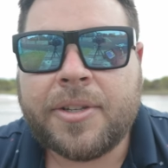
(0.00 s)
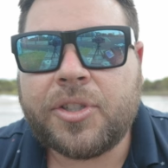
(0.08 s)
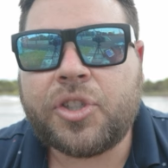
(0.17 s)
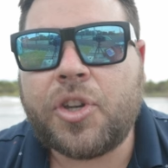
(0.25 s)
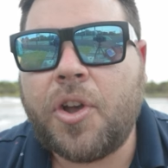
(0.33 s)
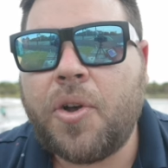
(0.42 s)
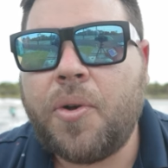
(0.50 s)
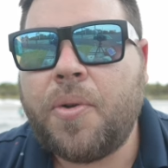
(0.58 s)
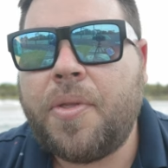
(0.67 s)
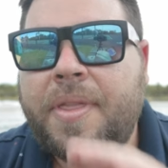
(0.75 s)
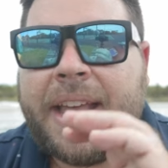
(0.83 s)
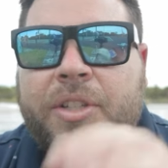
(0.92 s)
So
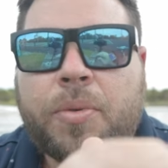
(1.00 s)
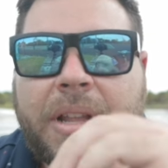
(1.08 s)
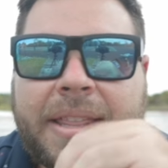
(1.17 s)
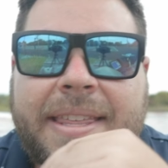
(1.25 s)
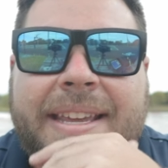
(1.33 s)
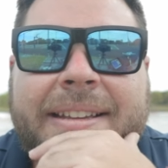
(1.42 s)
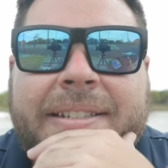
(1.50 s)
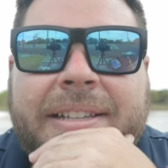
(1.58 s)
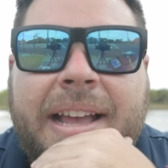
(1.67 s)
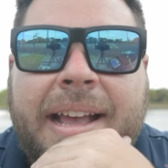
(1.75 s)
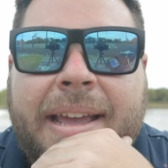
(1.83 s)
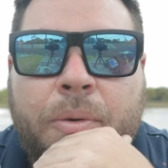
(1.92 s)
that's one of the things
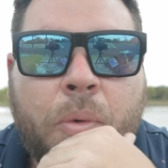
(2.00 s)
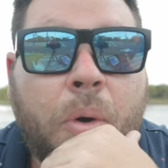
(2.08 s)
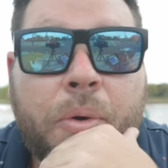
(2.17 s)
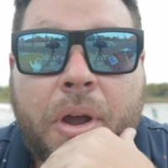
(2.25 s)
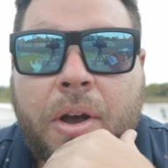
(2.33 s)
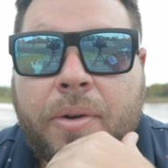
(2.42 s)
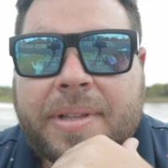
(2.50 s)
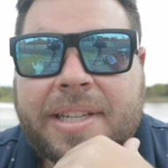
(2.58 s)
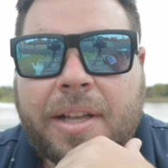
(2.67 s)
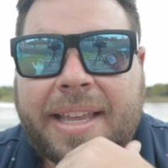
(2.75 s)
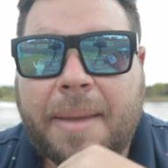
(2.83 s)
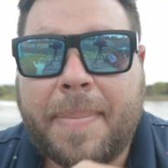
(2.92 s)
I won't know
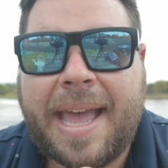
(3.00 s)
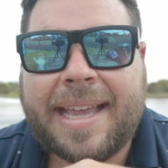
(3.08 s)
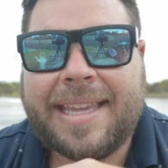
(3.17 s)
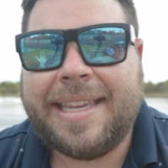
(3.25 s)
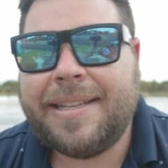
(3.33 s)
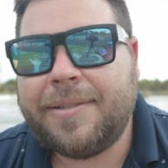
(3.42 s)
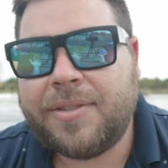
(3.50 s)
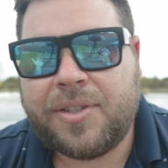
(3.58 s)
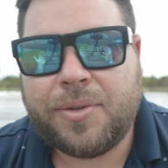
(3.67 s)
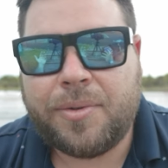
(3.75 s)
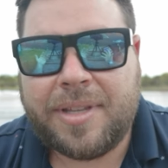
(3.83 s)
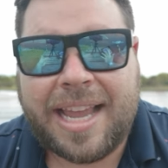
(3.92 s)
until I get back
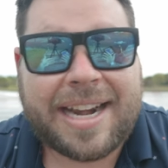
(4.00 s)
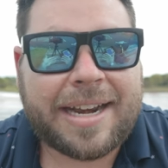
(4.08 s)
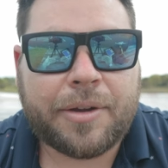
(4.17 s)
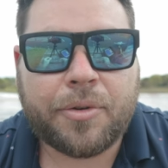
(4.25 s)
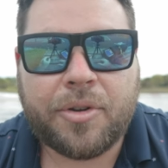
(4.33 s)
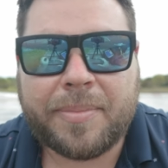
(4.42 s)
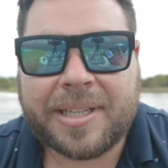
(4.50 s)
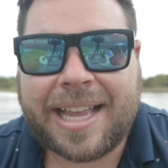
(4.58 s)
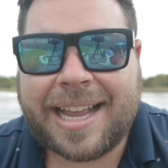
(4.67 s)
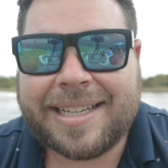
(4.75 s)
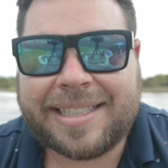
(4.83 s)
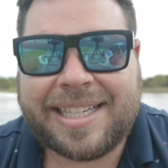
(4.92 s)
into the editing room and
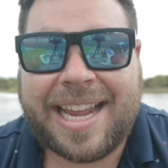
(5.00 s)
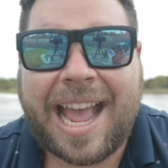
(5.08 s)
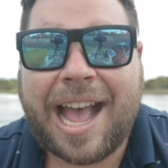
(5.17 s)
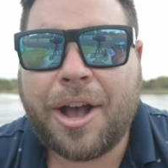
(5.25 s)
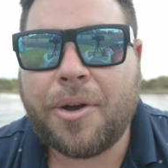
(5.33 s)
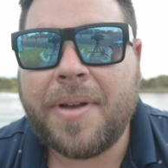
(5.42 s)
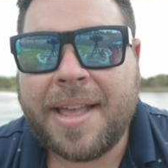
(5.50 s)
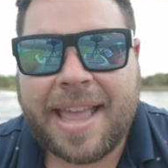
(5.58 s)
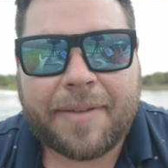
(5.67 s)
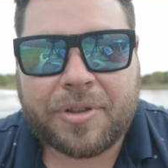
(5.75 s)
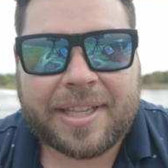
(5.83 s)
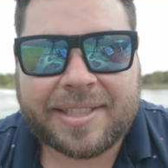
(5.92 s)
kind of see how
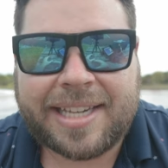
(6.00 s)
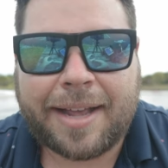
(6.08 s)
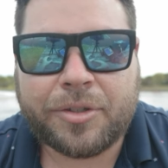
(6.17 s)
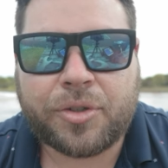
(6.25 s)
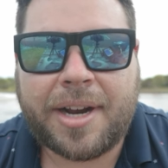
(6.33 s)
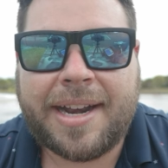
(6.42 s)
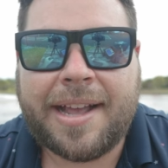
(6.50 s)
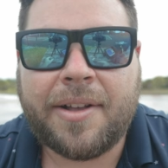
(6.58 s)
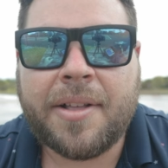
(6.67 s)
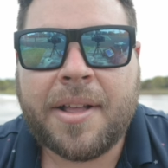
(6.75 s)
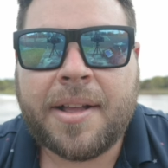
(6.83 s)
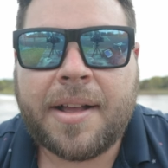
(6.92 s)
everything sounds right
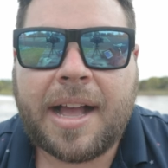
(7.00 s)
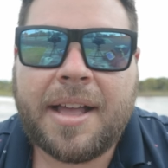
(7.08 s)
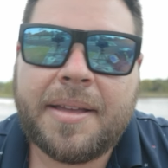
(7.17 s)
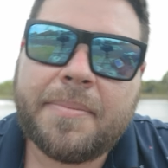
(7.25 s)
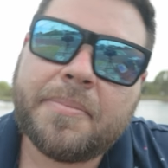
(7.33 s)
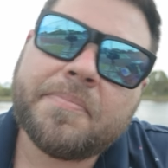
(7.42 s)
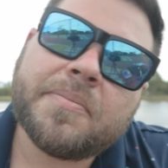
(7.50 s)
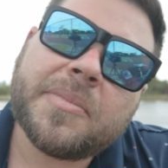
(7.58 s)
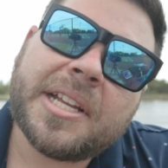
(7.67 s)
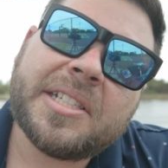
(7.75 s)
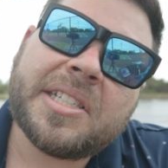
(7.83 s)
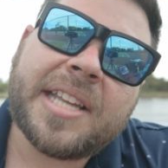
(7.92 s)
now.
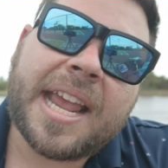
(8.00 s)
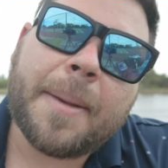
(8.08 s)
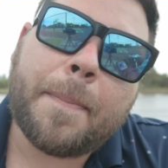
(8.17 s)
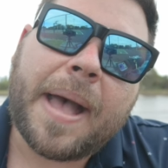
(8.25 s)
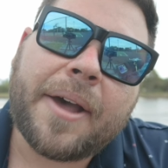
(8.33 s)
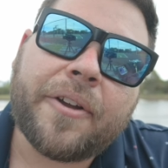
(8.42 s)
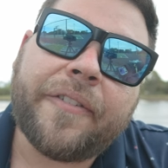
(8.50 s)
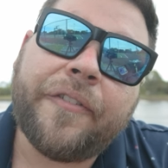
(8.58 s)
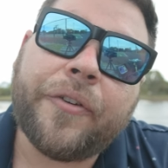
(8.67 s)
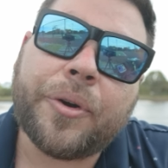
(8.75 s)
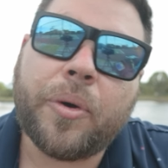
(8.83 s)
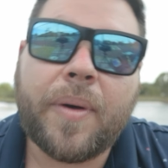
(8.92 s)
I'd say about a
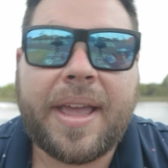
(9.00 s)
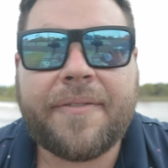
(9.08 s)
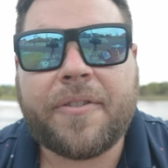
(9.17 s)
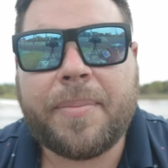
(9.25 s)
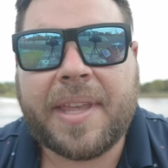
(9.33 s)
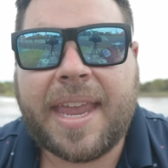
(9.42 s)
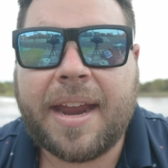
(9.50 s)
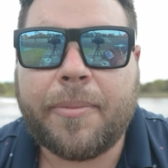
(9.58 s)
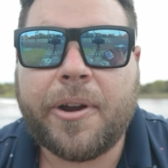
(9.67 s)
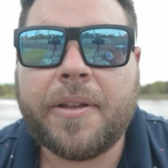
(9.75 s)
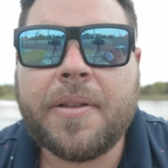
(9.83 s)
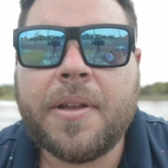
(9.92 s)
foot away from the
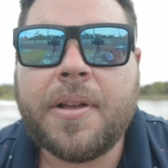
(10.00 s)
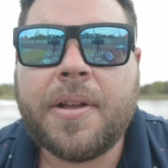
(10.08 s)
camera,